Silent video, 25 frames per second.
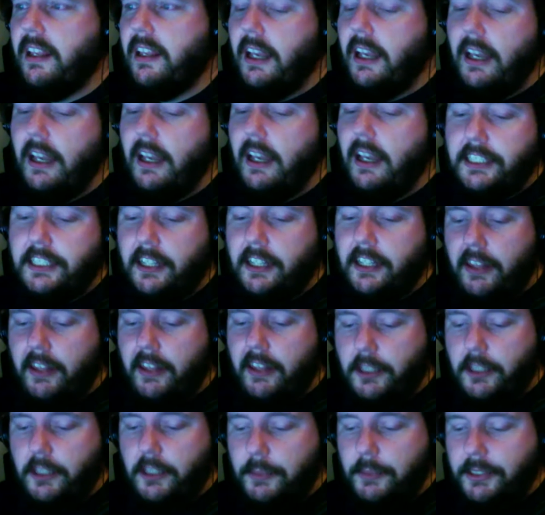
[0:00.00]
And that's another
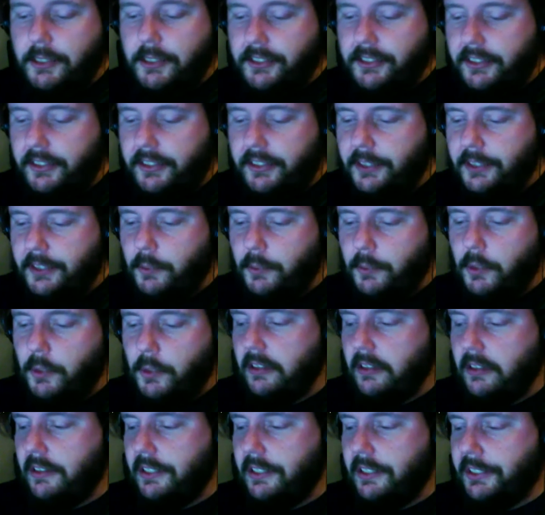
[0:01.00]
thing that's going to be
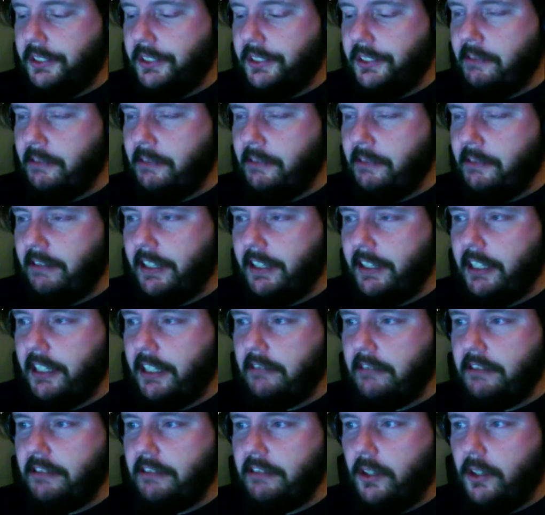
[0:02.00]
somewhat semi-regular,
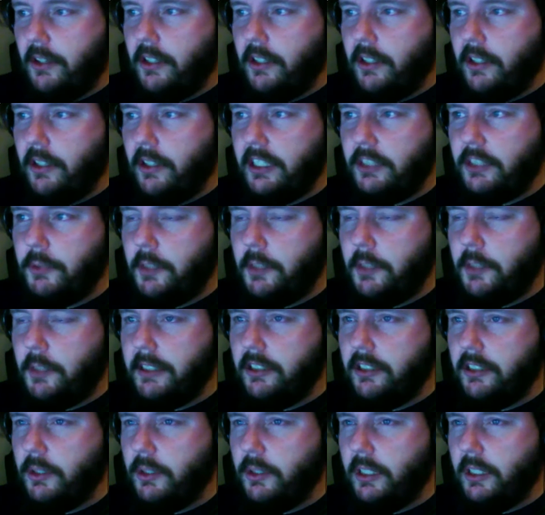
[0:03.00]
is the lock-in. We're going to be
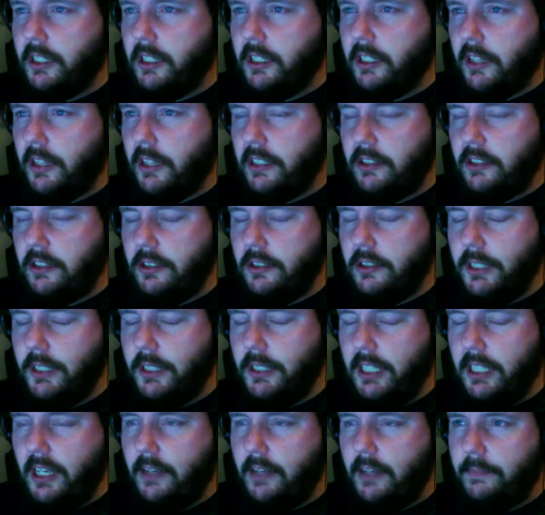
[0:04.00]
doing, I think, 2 a
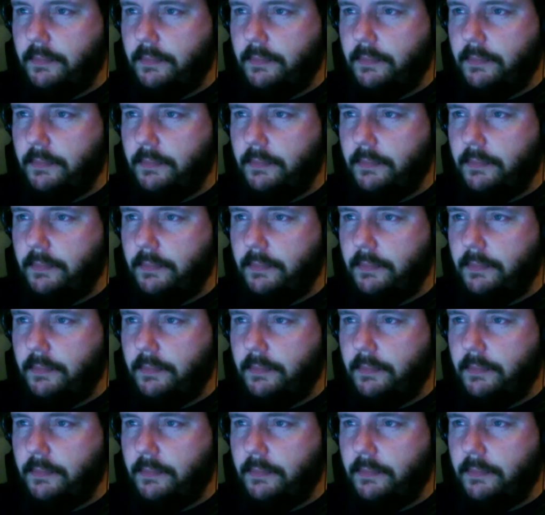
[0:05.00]
year.